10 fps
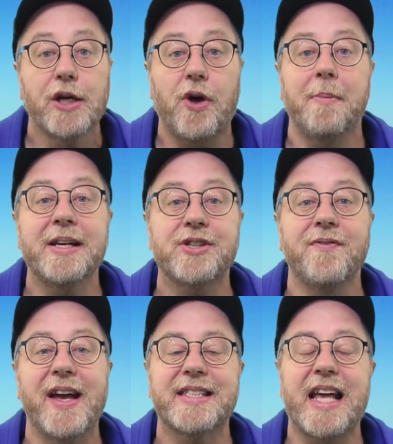So I must
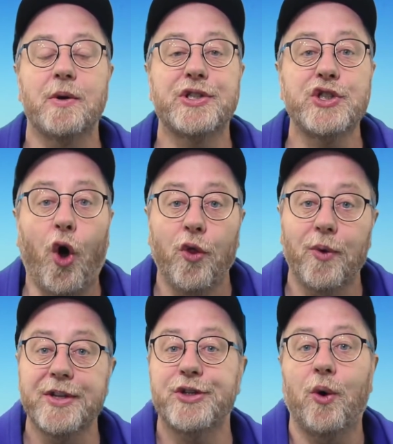confess that was not the
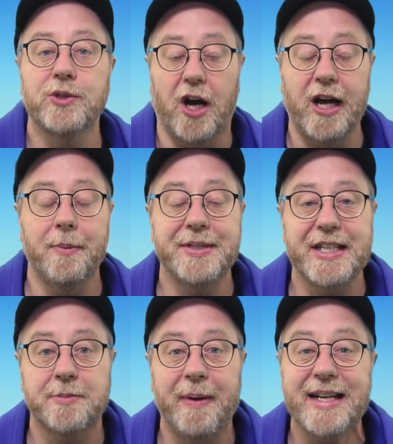result I was
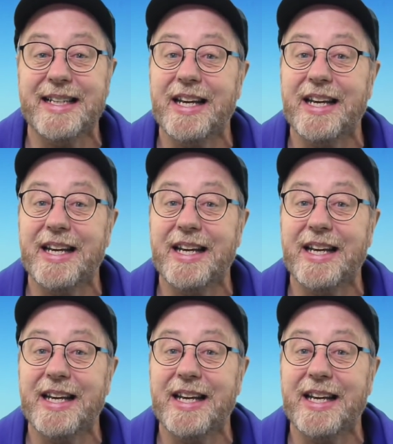expecting.